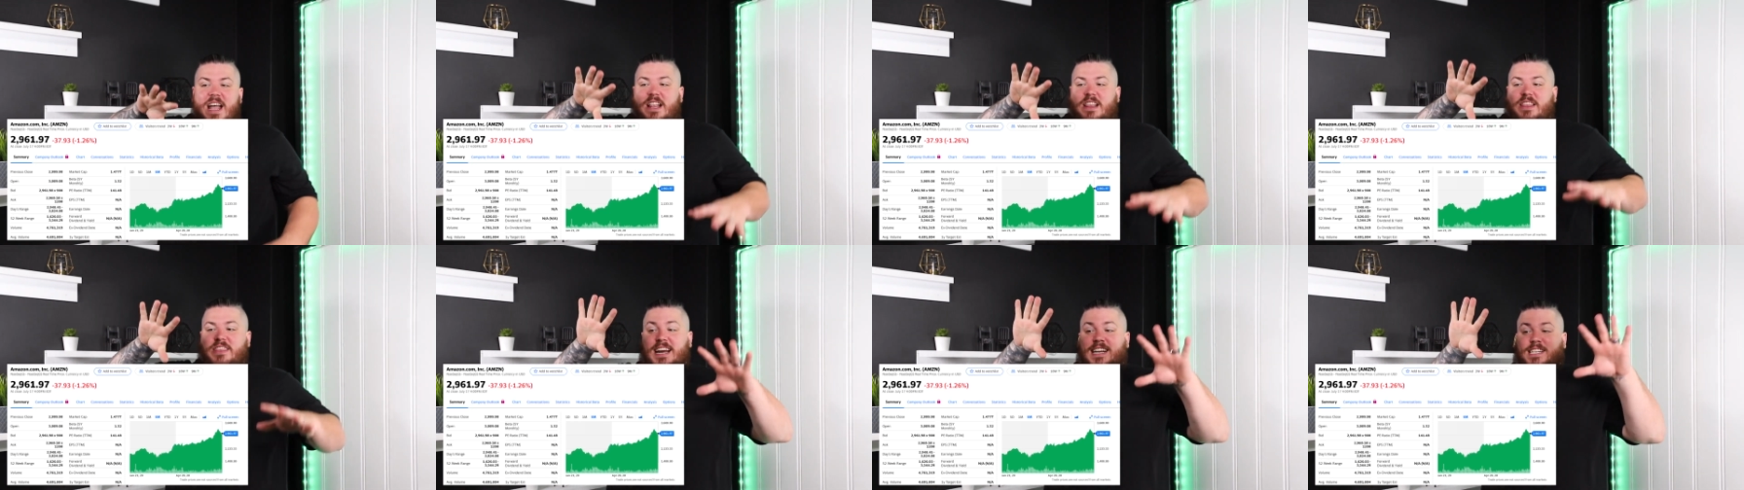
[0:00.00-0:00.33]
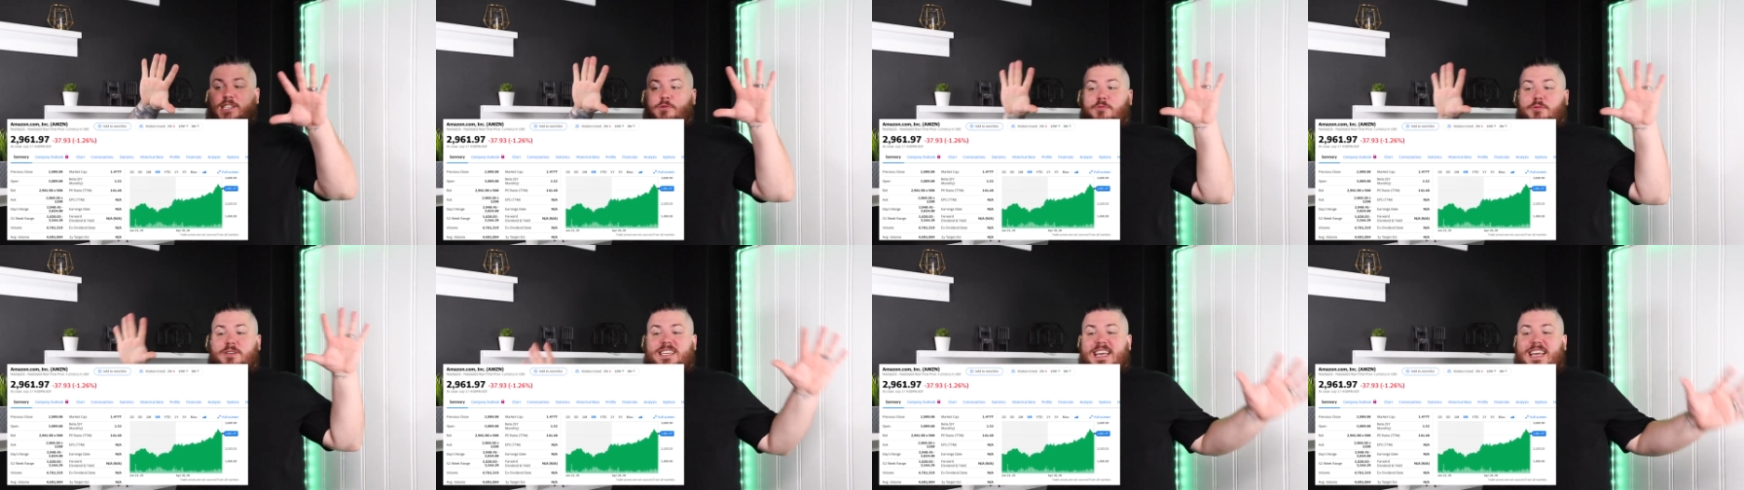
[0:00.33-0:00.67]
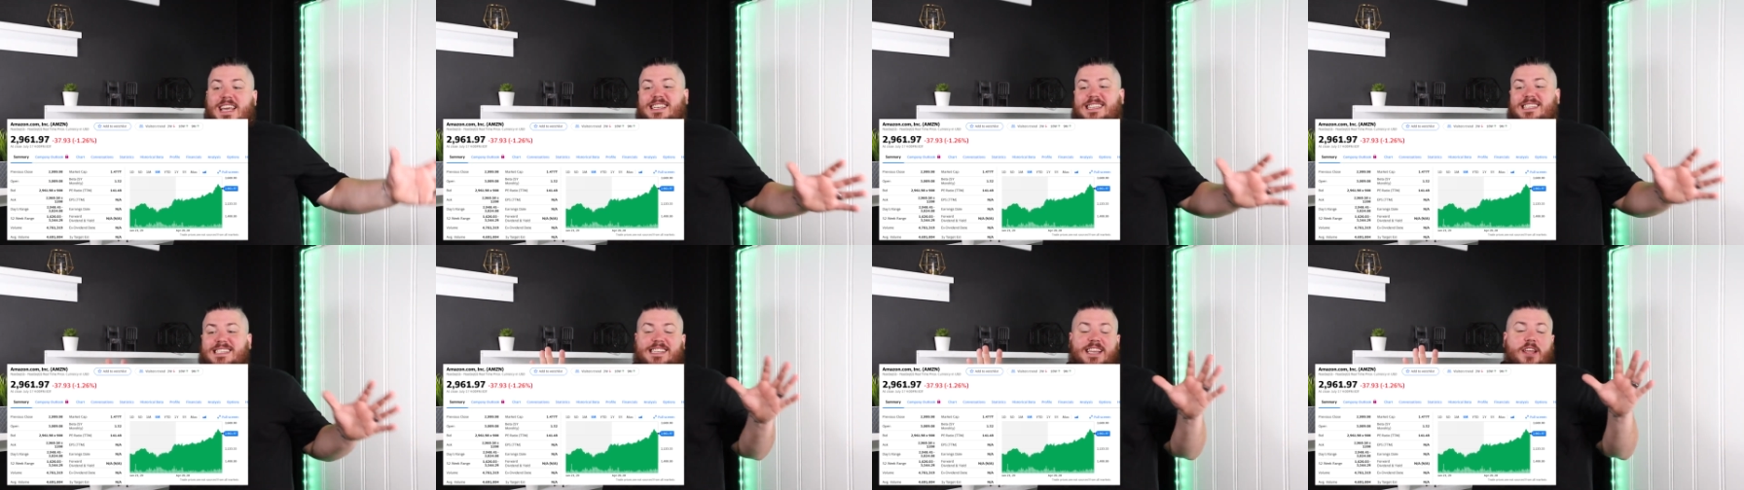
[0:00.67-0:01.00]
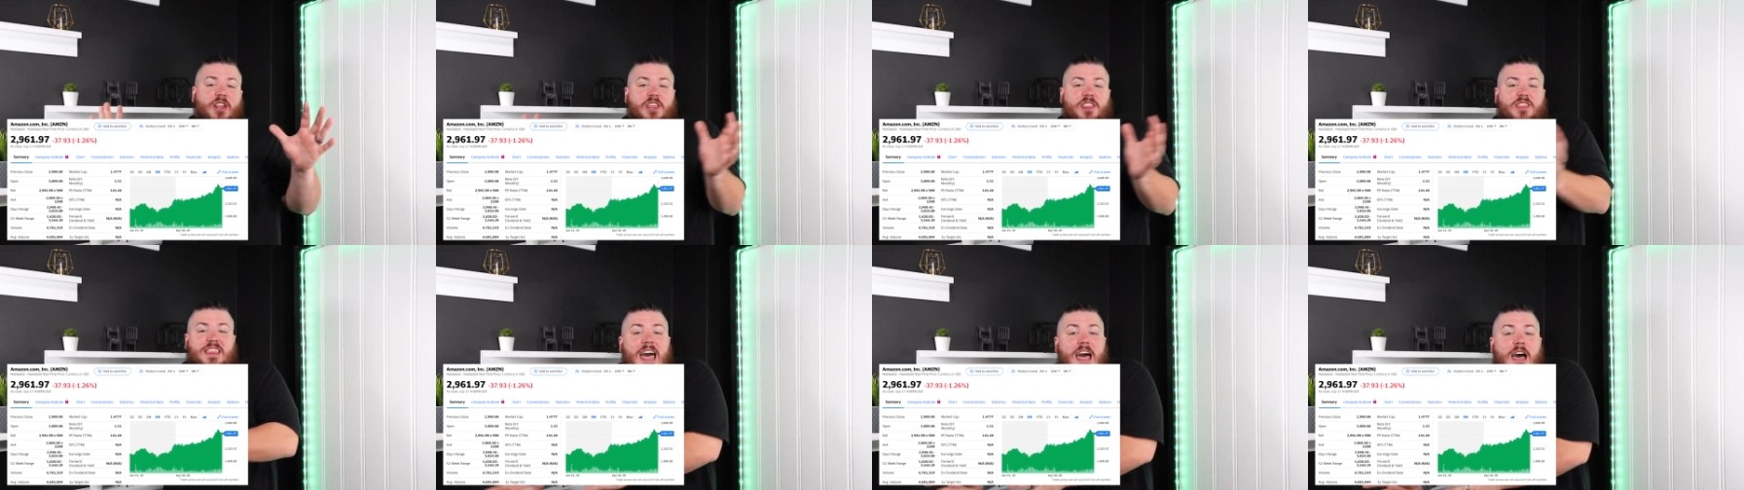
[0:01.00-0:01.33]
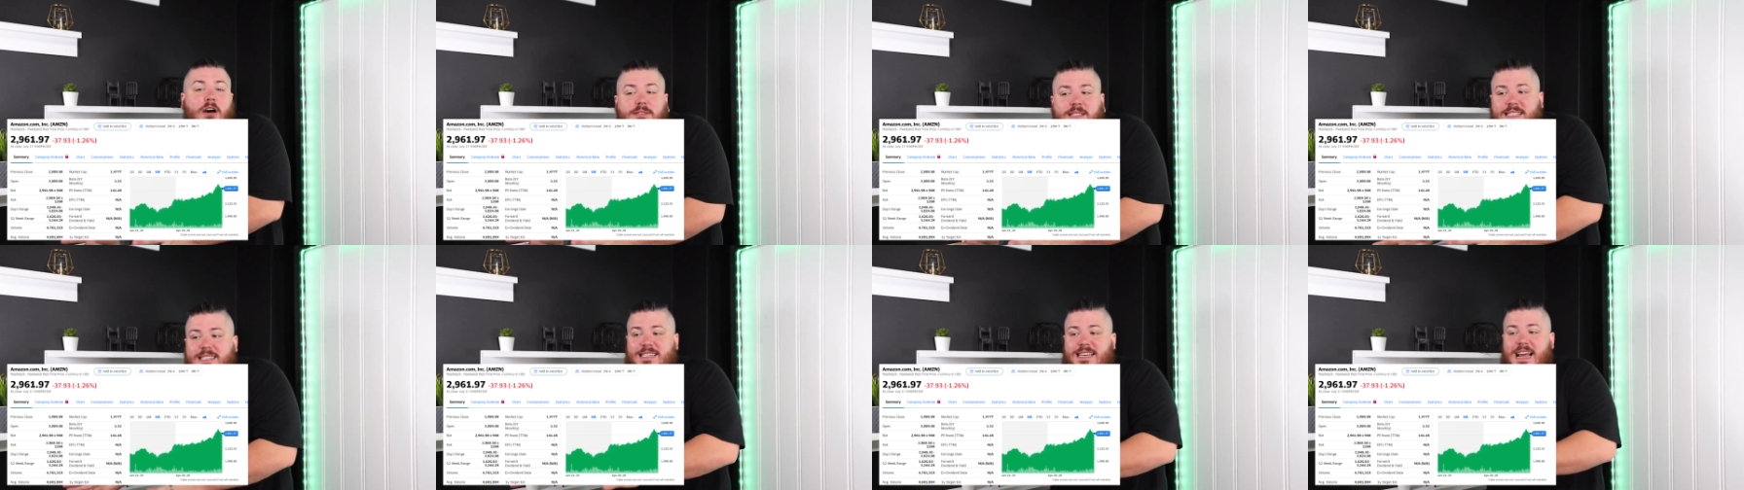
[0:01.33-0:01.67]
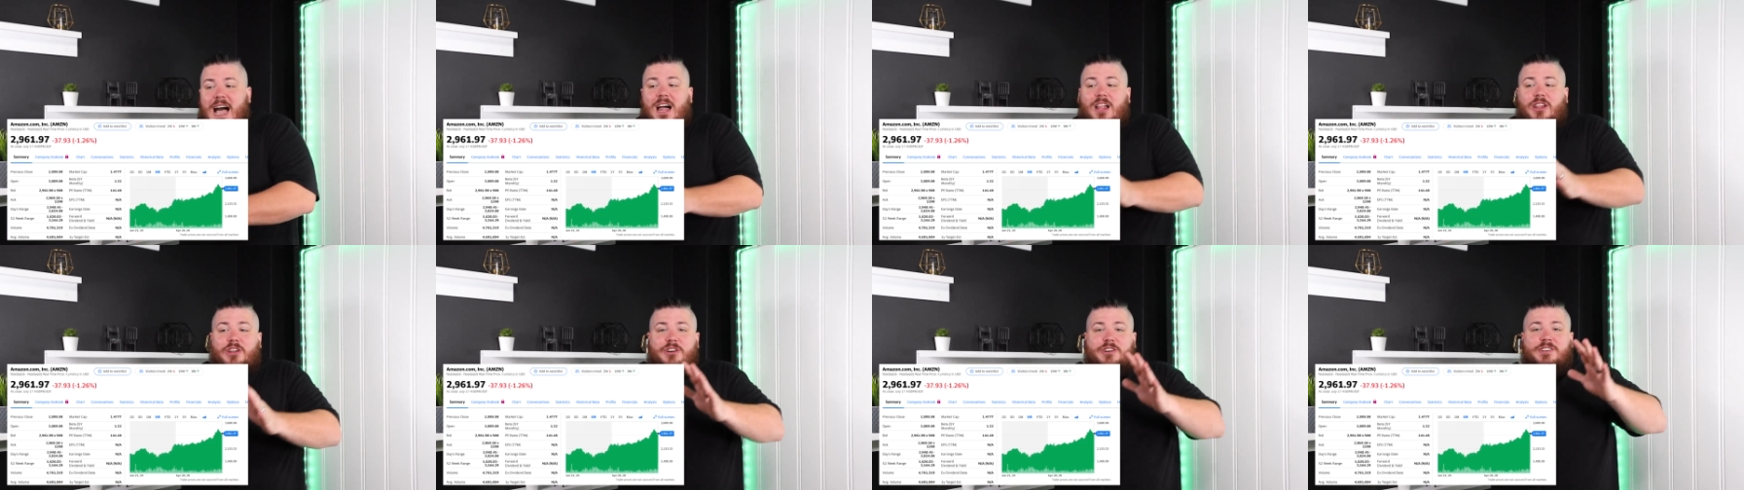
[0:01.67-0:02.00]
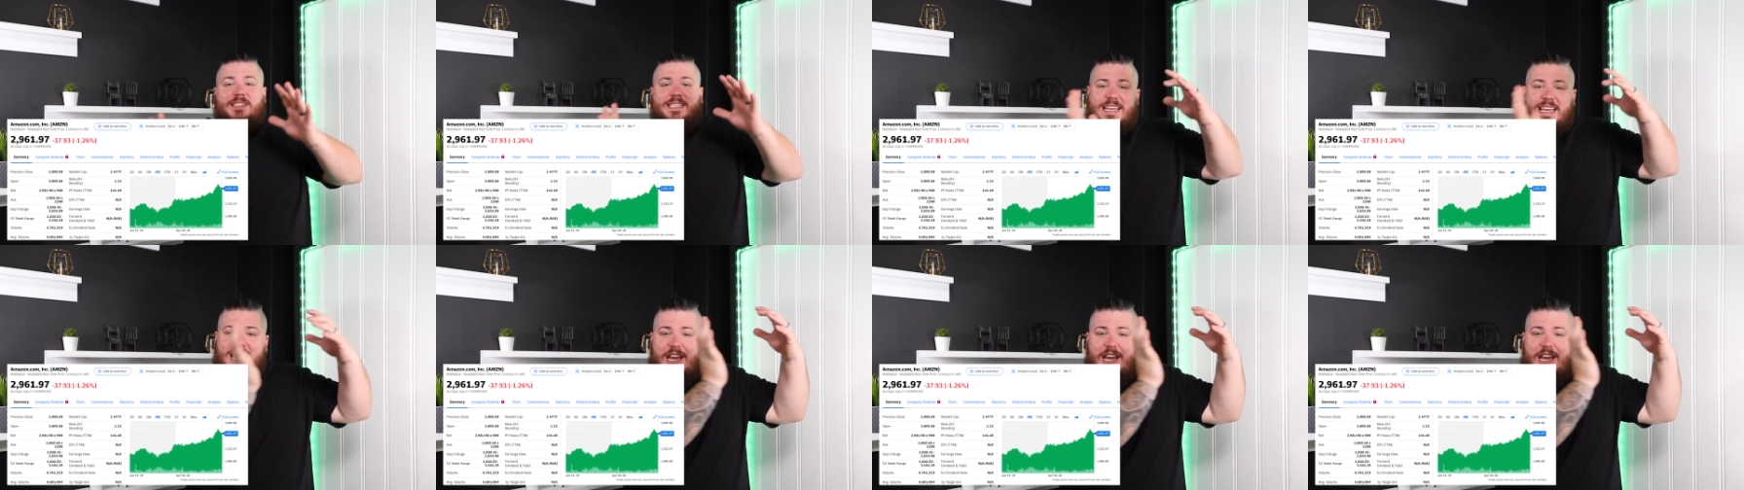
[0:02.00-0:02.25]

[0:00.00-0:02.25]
That's ridiculous. Still $1,000